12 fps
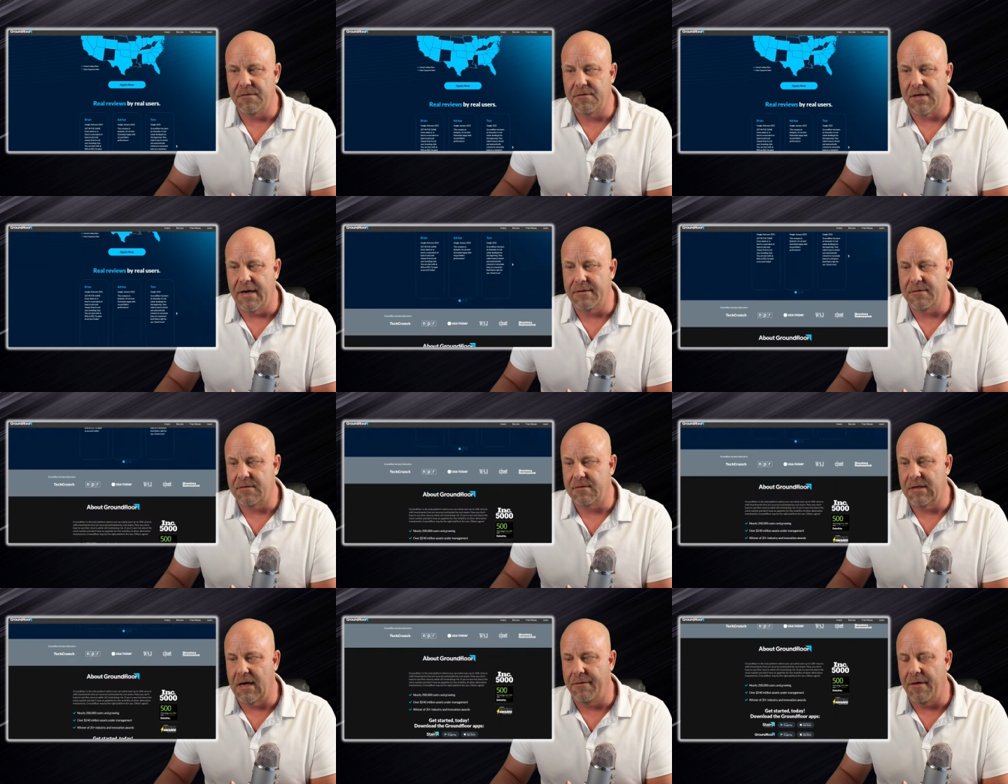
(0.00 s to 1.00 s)
sites,
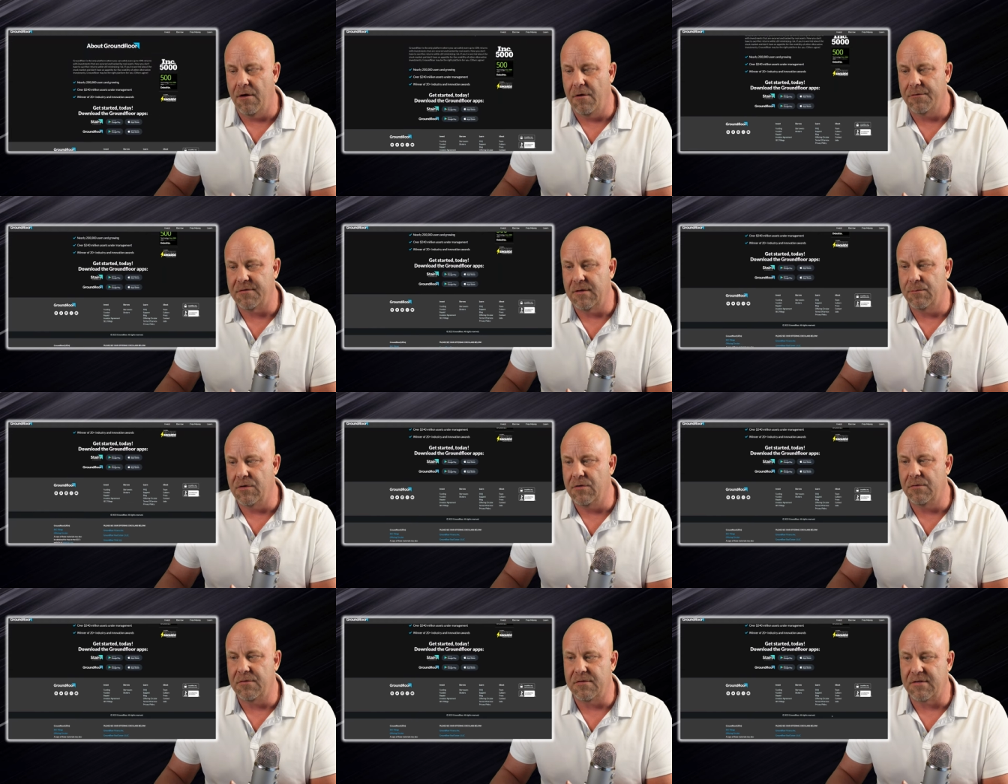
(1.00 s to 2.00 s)
uh, they all seem to
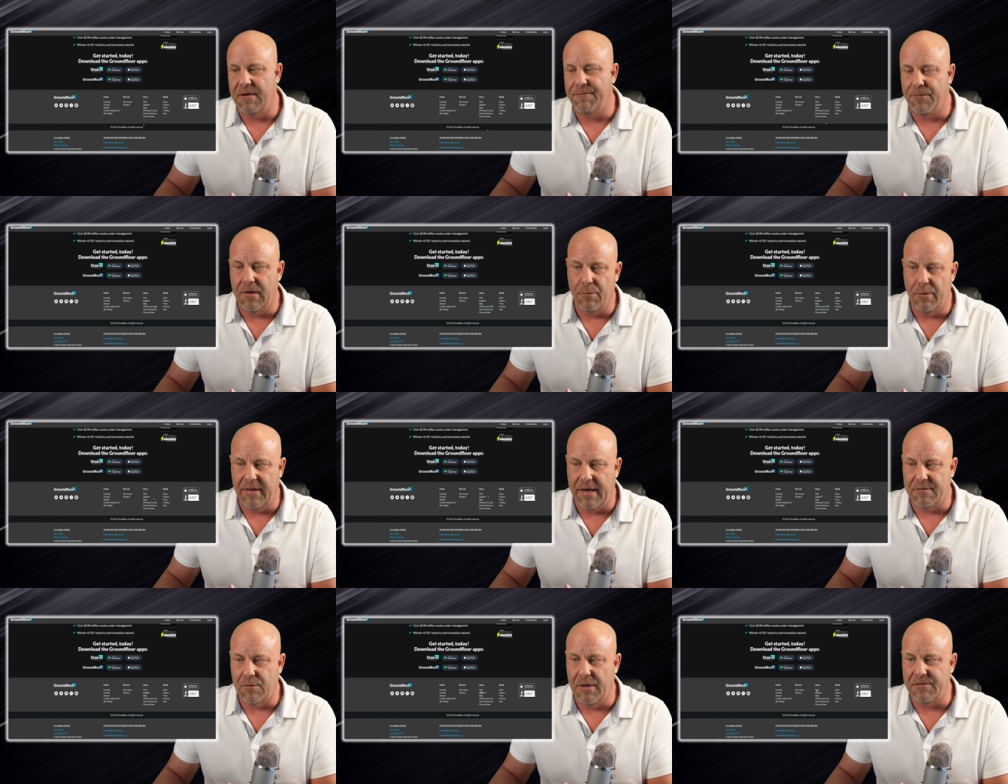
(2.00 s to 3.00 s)
use the same frequently
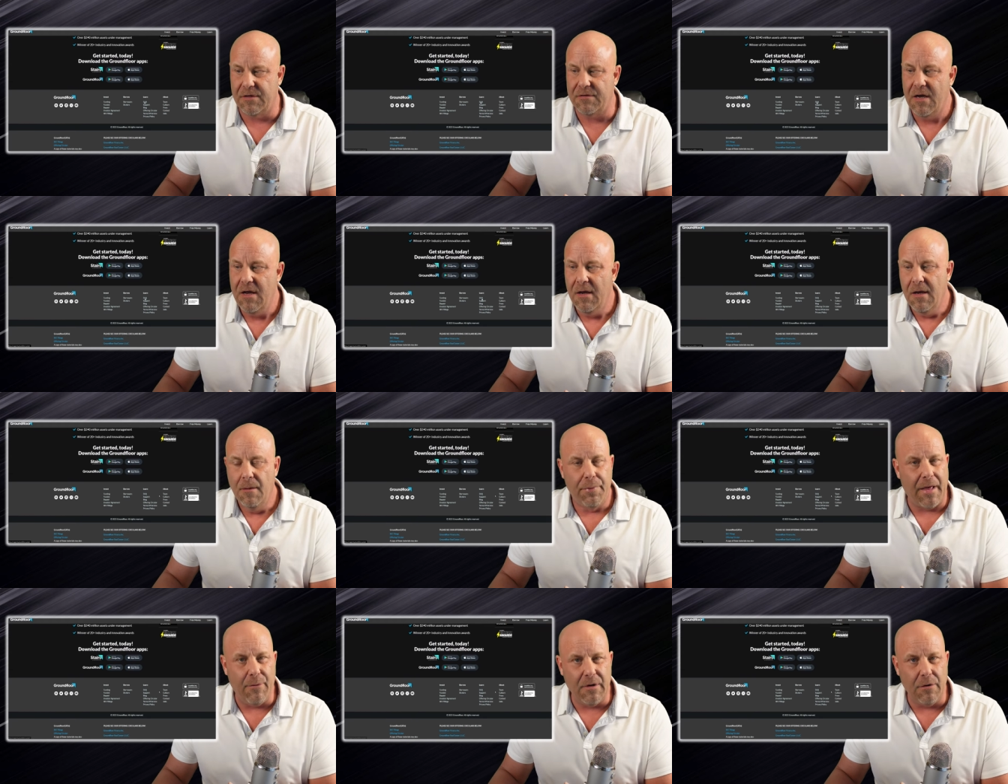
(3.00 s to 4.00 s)
asked questions. But
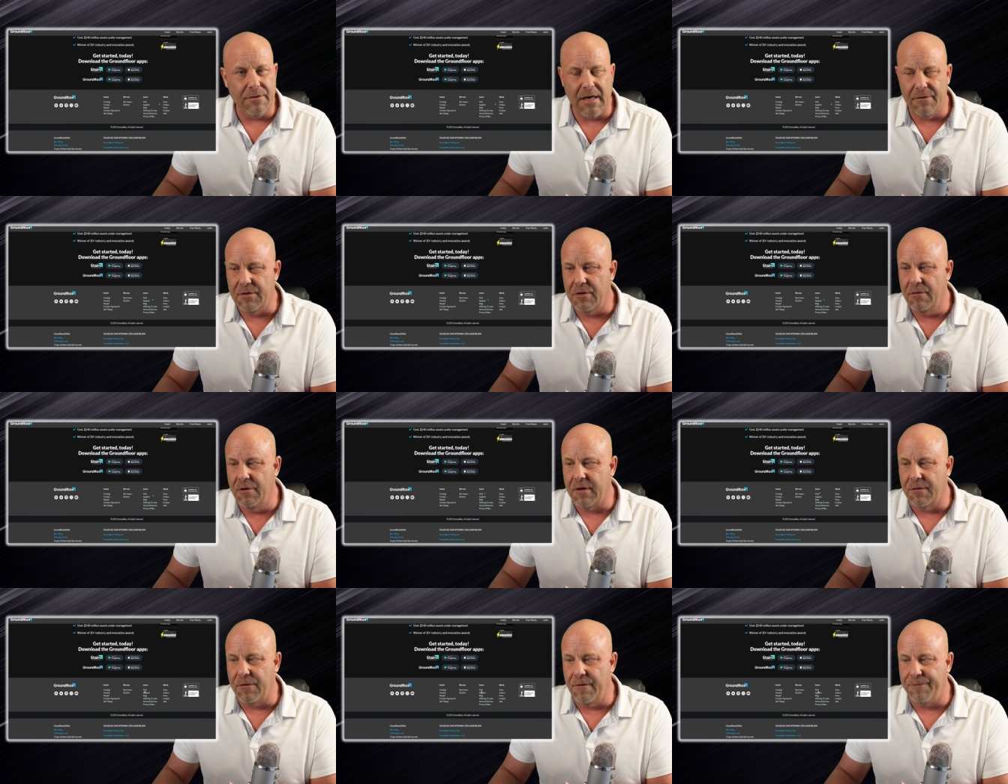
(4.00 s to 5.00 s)
I would go down here and look
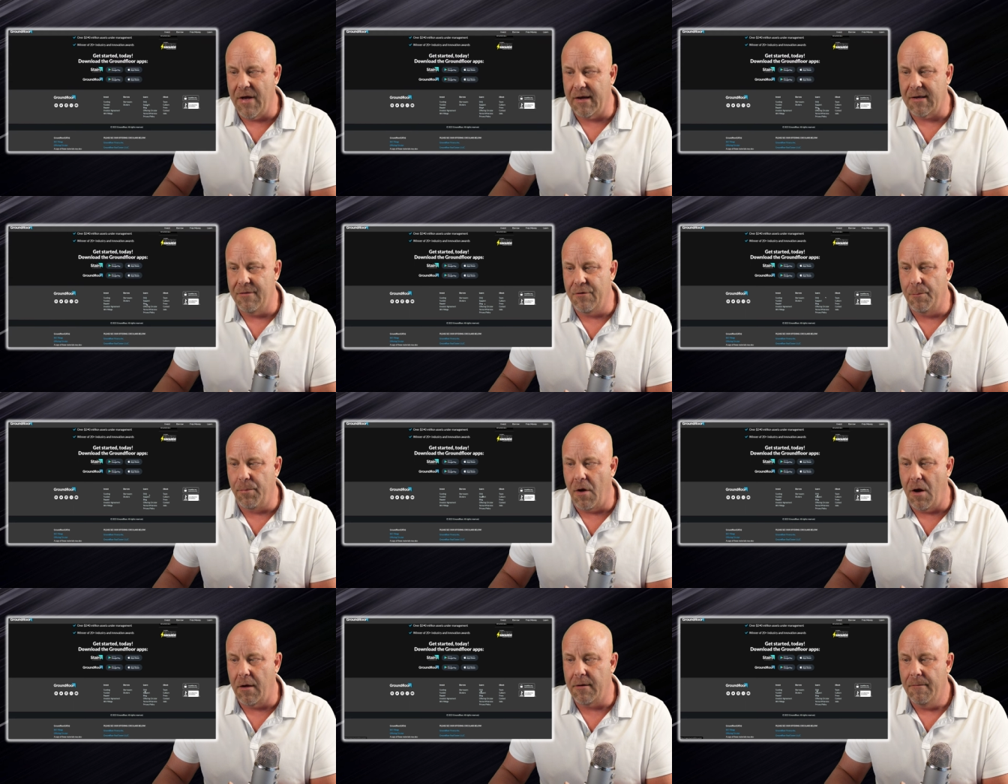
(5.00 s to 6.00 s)
at their fact and their
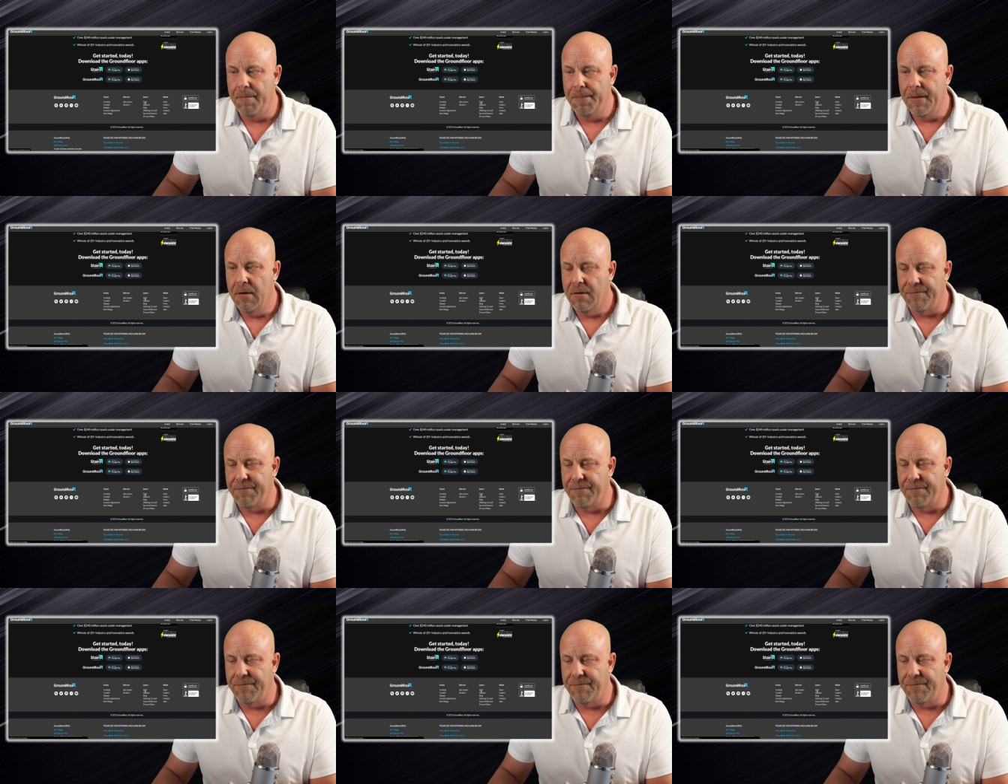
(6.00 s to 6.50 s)
blog. In